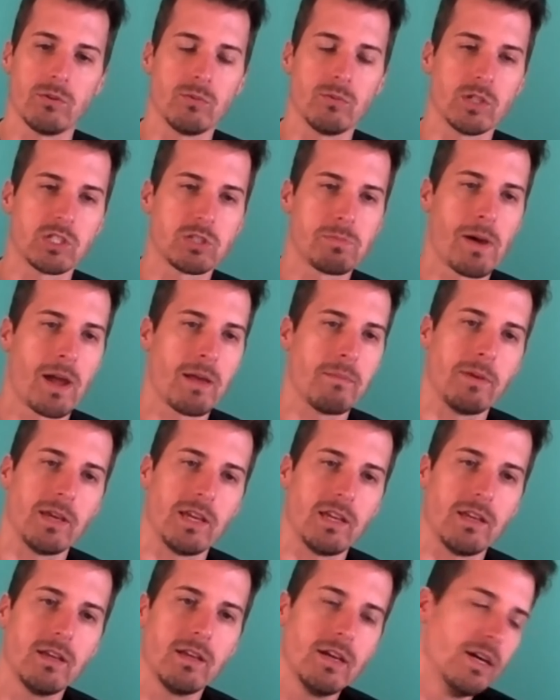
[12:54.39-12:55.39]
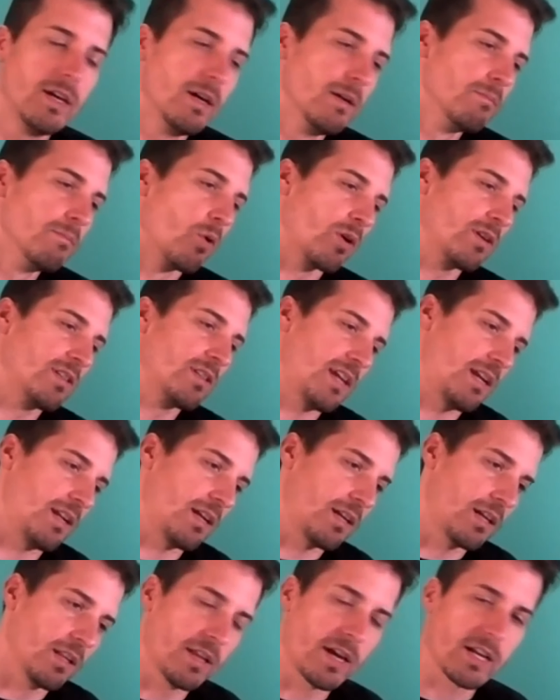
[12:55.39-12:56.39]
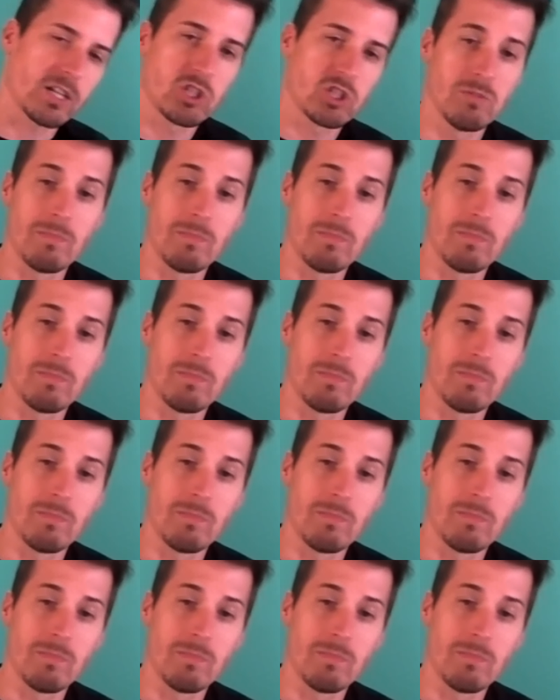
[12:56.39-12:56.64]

which might be more data collection,